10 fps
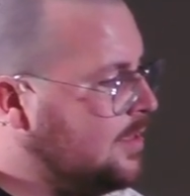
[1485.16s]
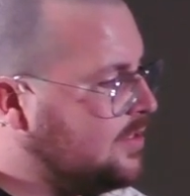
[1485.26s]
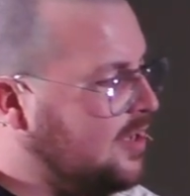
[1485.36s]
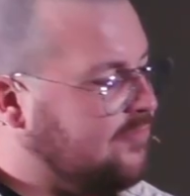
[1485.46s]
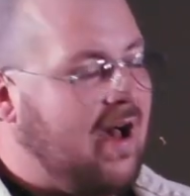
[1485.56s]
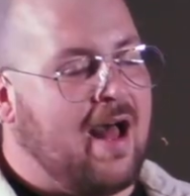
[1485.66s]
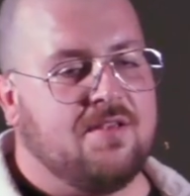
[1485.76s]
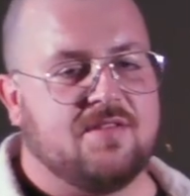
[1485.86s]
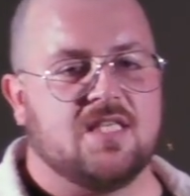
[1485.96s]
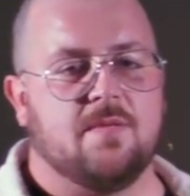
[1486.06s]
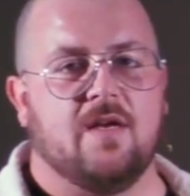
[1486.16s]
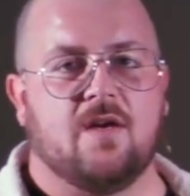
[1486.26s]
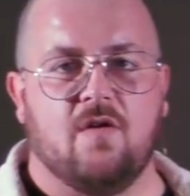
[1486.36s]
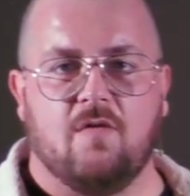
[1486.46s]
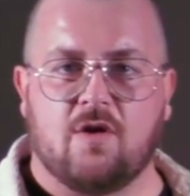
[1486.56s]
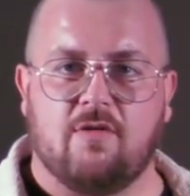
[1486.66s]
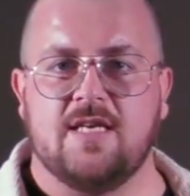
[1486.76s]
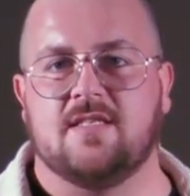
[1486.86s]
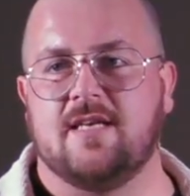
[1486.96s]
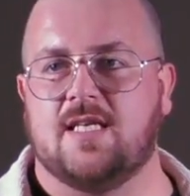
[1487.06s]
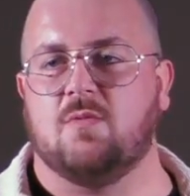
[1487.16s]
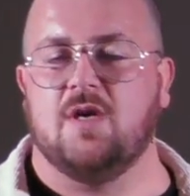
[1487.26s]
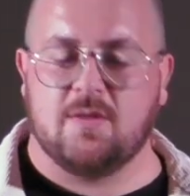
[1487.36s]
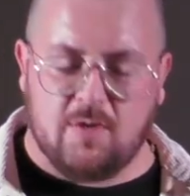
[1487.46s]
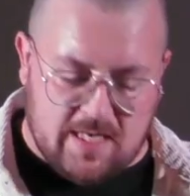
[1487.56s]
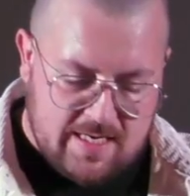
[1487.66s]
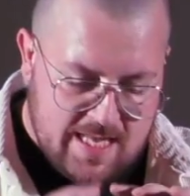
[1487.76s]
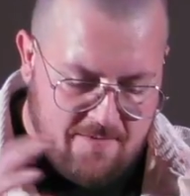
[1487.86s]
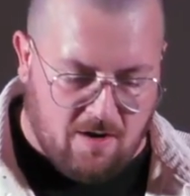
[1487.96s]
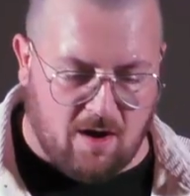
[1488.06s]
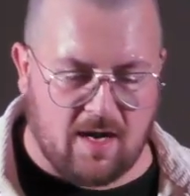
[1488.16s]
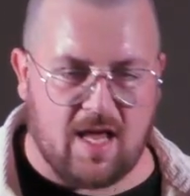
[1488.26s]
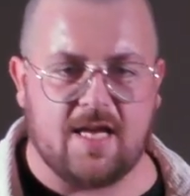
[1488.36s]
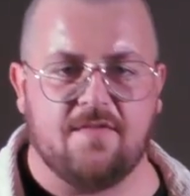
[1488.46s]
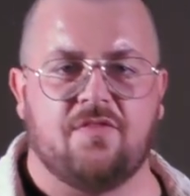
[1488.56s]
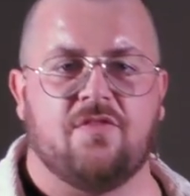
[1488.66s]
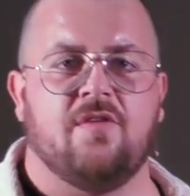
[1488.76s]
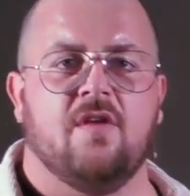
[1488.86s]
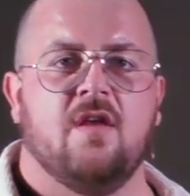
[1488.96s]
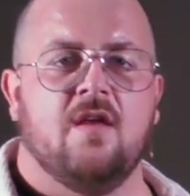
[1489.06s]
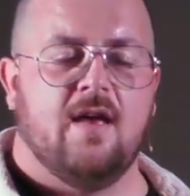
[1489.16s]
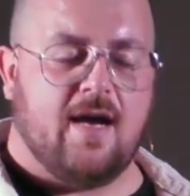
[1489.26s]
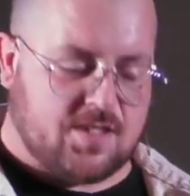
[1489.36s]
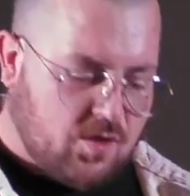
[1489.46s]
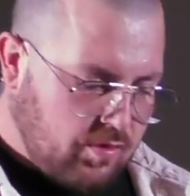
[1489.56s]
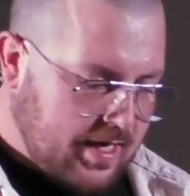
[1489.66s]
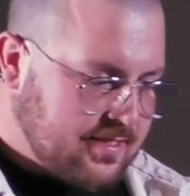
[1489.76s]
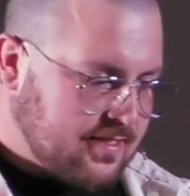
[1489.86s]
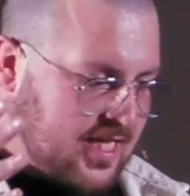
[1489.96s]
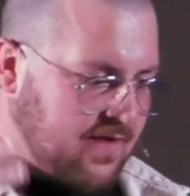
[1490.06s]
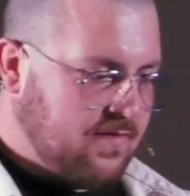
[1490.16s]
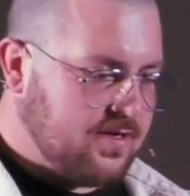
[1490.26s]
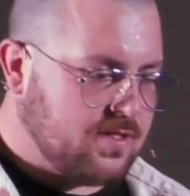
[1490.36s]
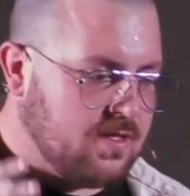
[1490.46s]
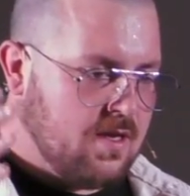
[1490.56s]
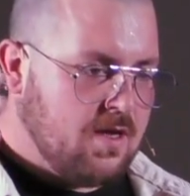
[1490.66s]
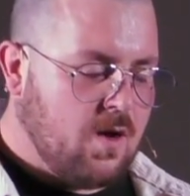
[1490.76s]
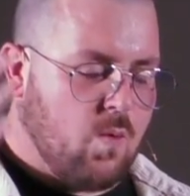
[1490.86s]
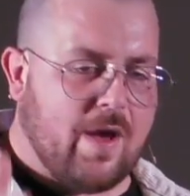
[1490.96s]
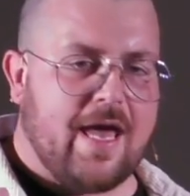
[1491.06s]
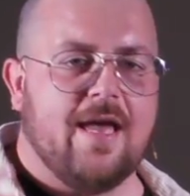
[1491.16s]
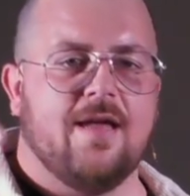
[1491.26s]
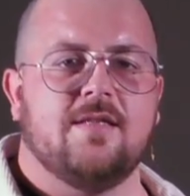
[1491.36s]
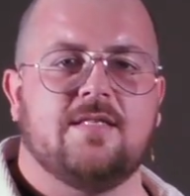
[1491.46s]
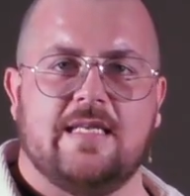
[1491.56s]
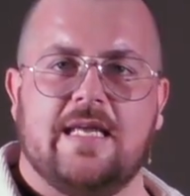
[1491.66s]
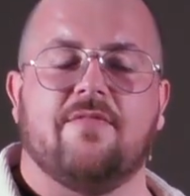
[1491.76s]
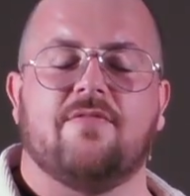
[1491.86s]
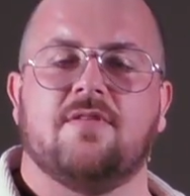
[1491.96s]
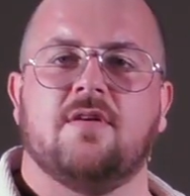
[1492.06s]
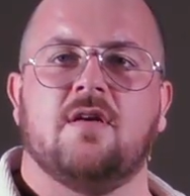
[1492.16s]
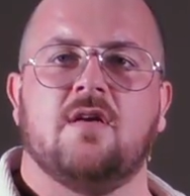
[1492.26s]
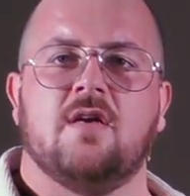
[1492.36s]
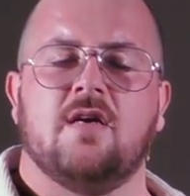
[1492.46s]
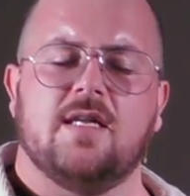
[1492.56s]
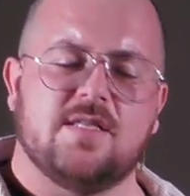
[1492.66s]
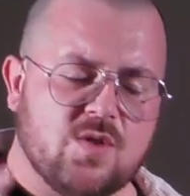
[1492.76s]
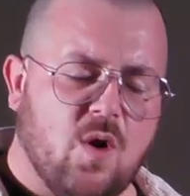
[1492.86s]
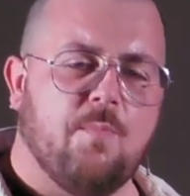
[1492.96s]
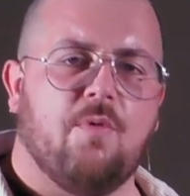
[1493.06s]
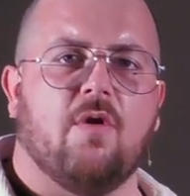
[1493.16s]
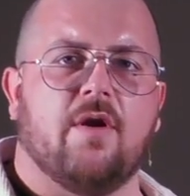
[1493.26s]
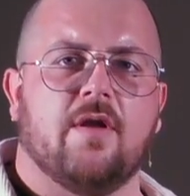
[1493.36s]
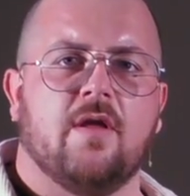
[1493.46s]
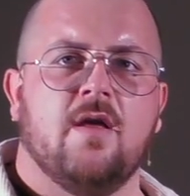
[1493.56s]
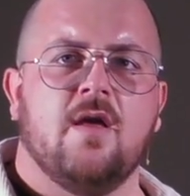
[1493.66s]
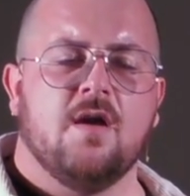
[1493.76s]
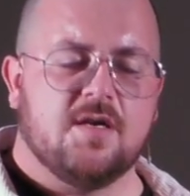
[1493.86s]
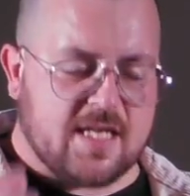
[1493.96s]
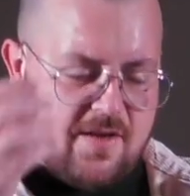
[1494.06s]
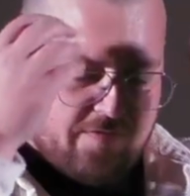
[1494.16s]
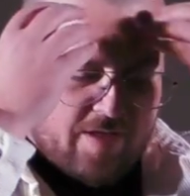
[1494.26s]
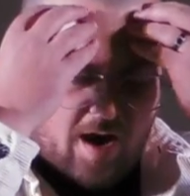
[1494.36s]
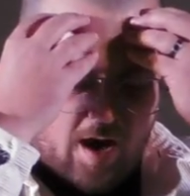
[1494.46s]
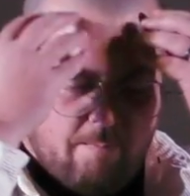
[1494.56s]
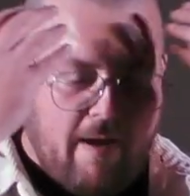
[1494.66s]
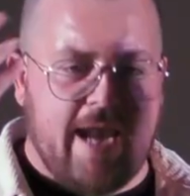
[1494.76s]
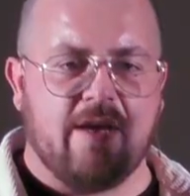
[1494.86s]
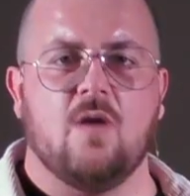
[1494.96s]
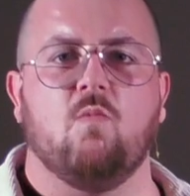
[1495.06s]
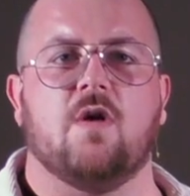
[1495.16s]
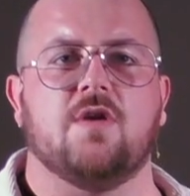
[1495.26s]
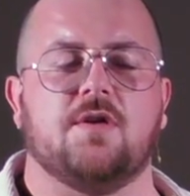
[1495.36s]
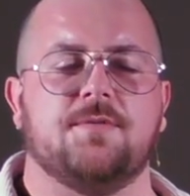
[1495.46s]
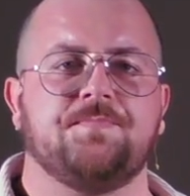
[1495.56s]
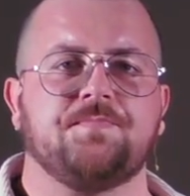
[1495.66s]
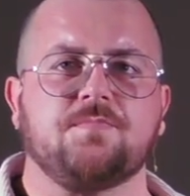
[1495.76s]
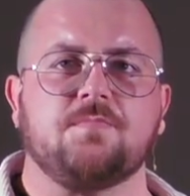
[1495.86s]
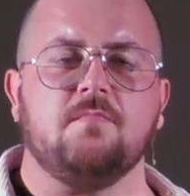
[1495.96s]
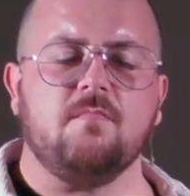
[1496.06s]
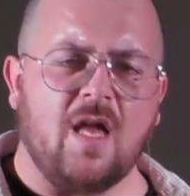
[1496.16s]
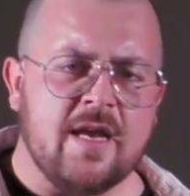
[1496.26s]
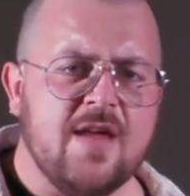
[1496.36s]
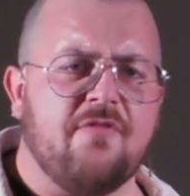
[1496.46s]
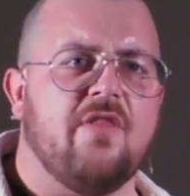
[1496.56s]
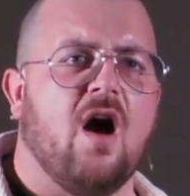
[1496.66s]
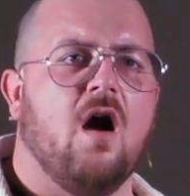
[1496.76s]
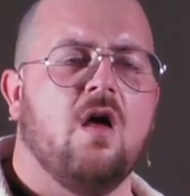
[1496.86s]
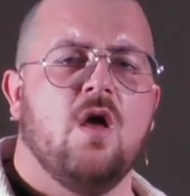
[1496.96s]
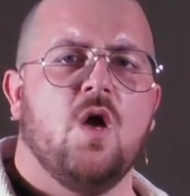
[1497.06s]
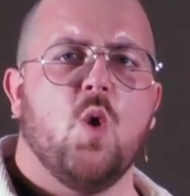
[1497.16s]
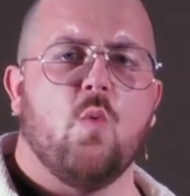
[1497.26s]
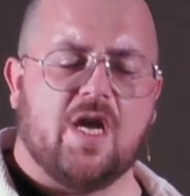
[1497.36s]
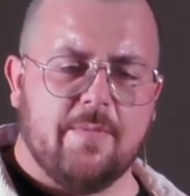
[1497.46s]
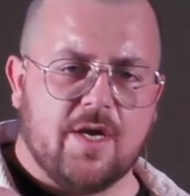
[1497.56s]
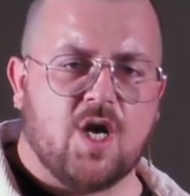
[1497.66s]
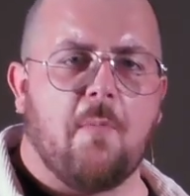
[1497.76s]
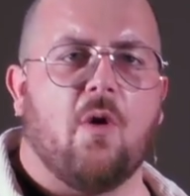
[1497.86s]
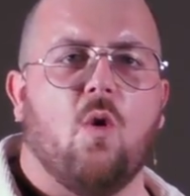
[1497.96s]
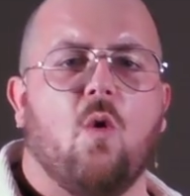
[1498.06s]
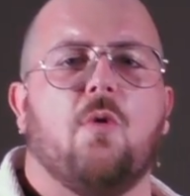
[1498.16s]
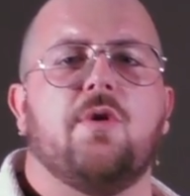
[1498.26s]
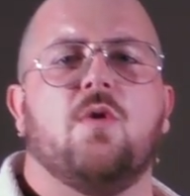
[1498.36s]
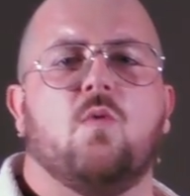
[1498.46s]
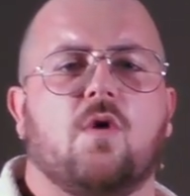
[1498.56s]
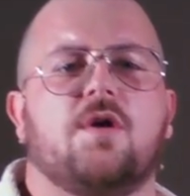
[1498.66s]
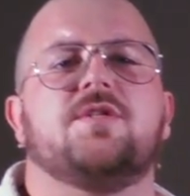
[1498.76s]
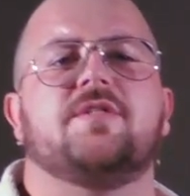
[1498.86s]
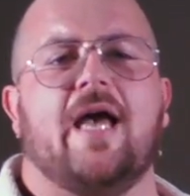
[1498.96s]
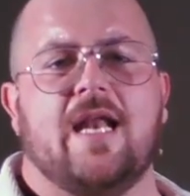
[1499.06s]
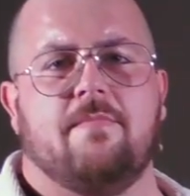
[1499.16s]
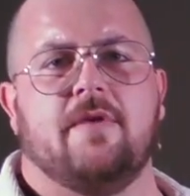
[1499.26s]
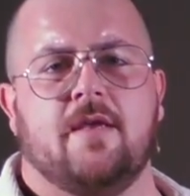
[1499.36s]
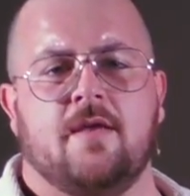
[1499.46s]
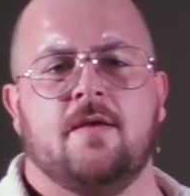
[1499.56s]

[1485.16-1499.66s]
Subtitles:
to the value system that Christ said. We're to live our lives as Christ has given us a way to live. It's so important. Because if not, our mind can wander. And if not, we can become our own worst enemy.